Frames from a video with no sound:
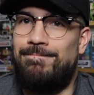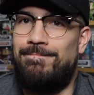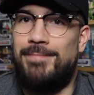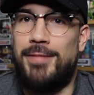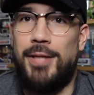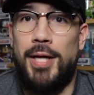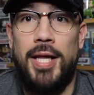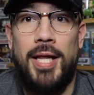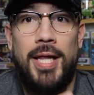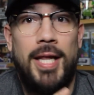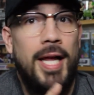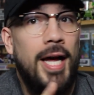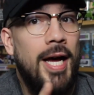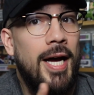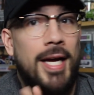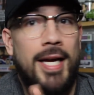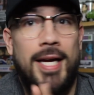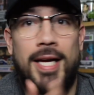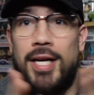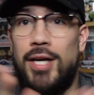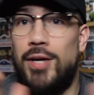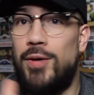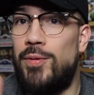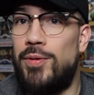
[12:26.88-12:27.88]
The luck,
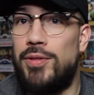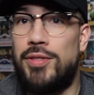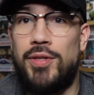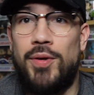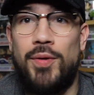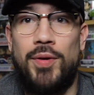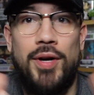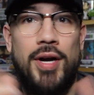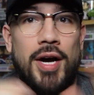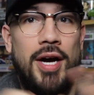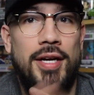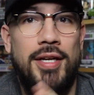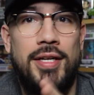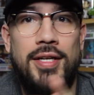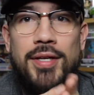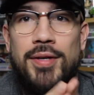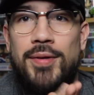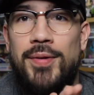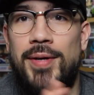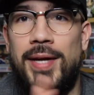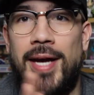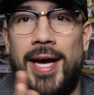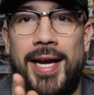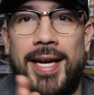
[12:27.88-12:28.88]
what's going on?
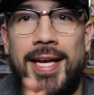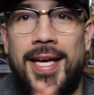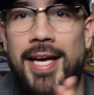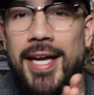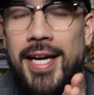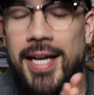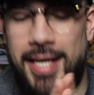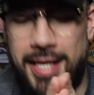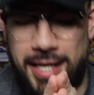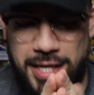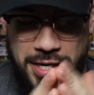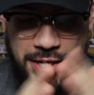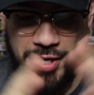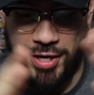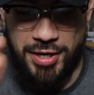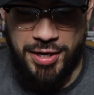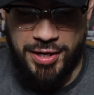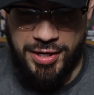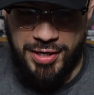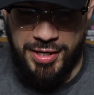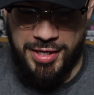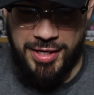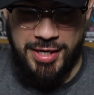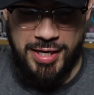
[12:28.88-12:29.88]
We got to get it
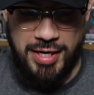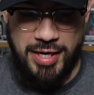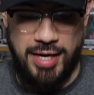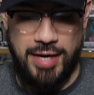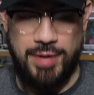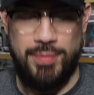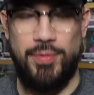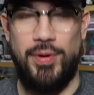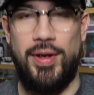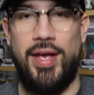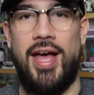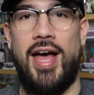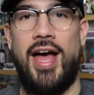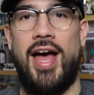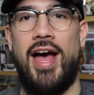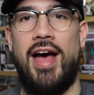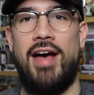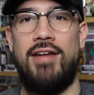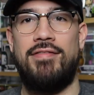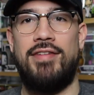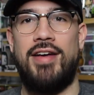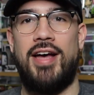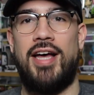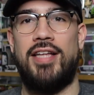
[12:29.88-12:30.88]
here. We
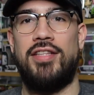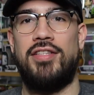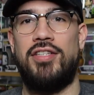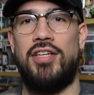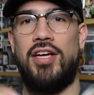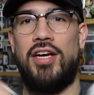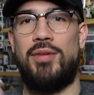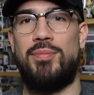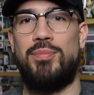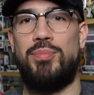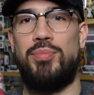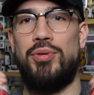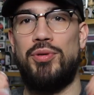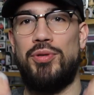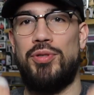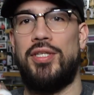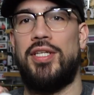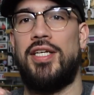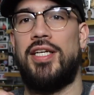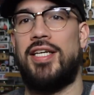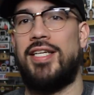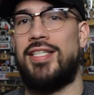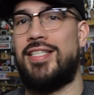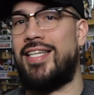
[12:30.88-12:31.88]
have had luck
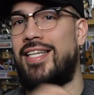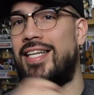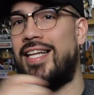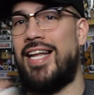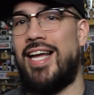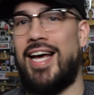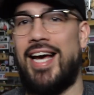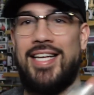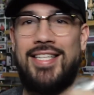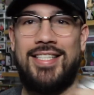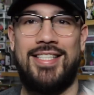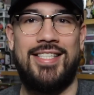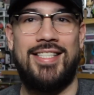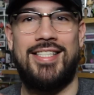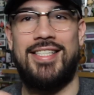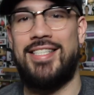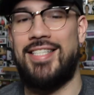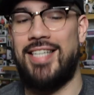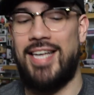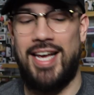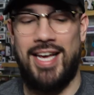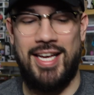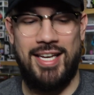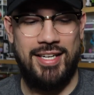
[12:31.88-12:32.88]
pulling on the last
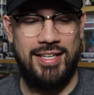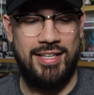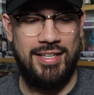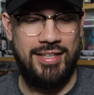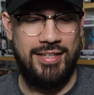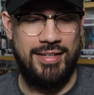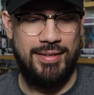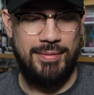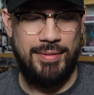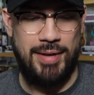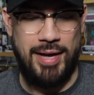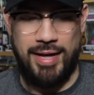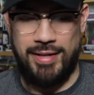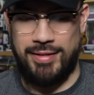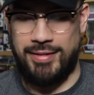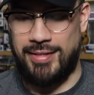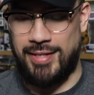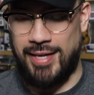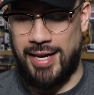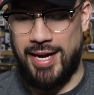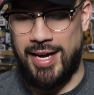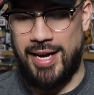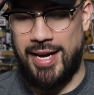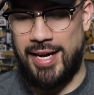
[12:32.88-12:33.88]
set at
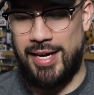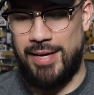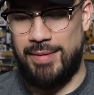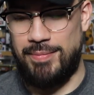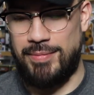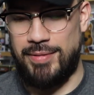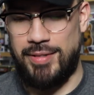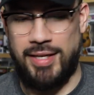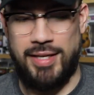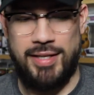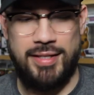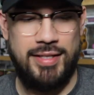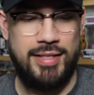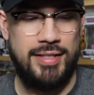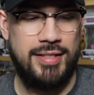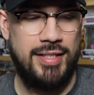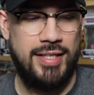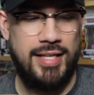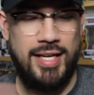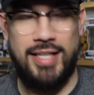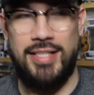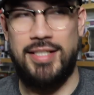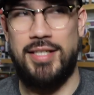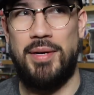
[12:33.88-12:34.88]
times. I think
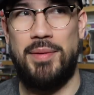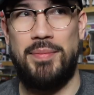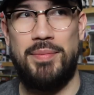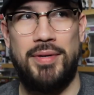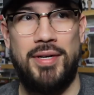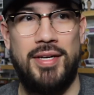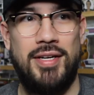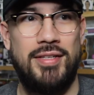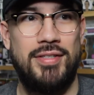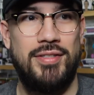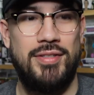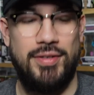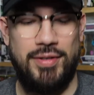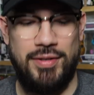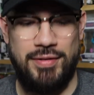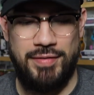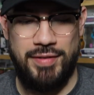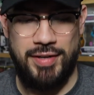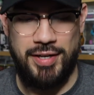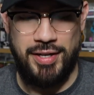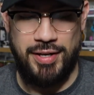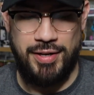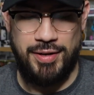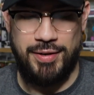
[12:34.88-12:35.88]
the last time I put out a soda
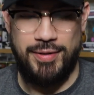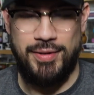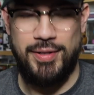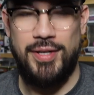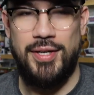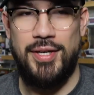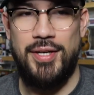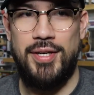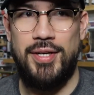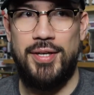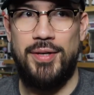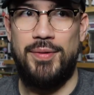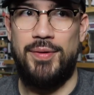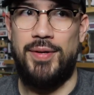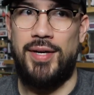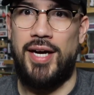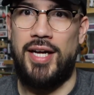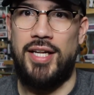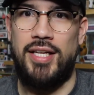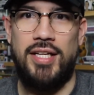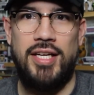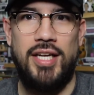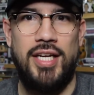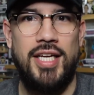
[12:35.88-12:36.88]
video, we
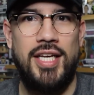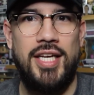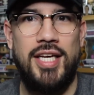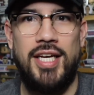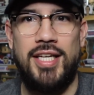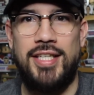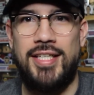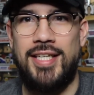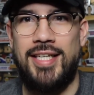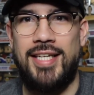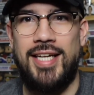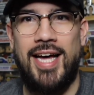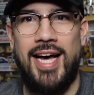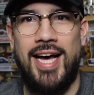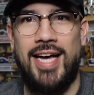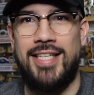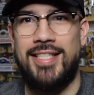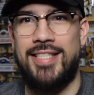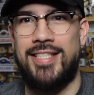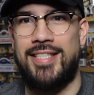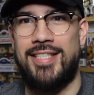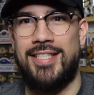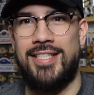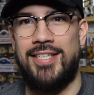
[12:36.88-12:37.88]
got lucky on the
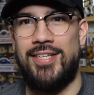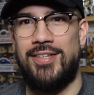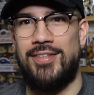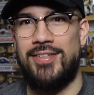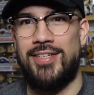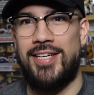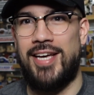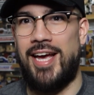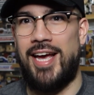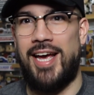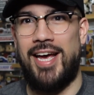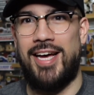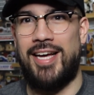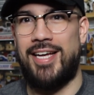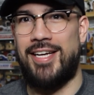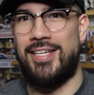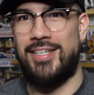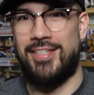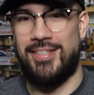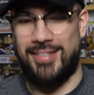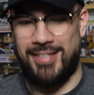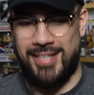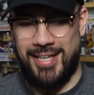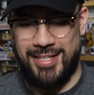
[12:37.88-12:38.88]
last, you know,
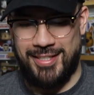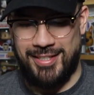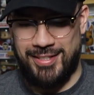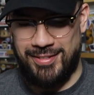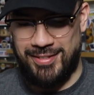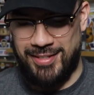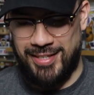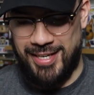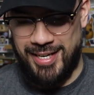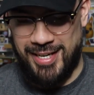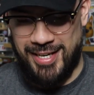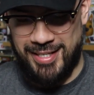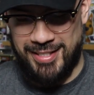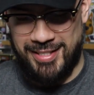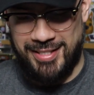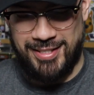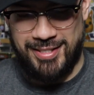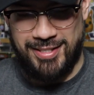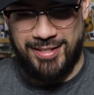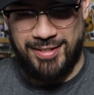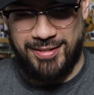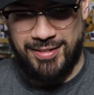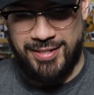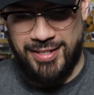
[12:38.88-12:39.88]
can or last 2 cans.
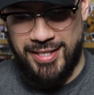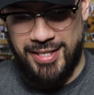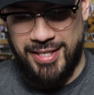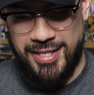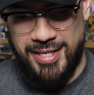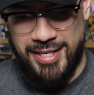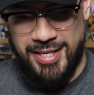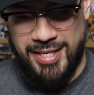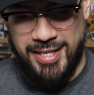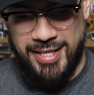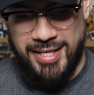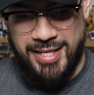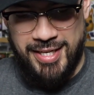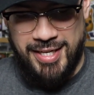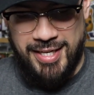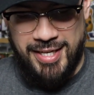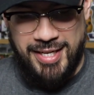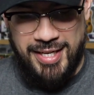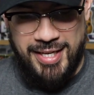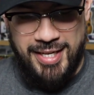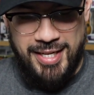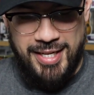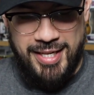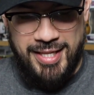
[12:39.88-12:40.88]
So
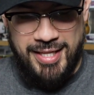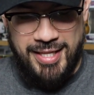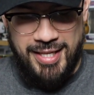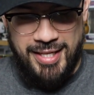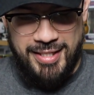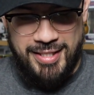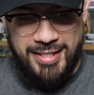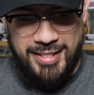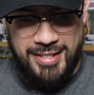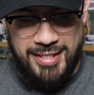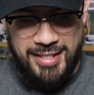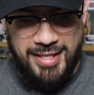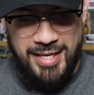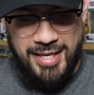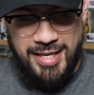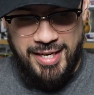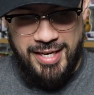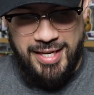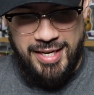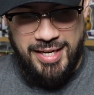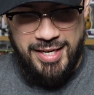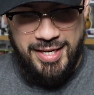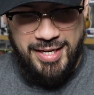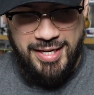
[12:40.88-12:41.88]
let's
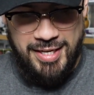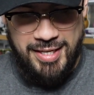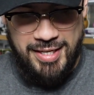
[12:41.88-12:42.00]
see.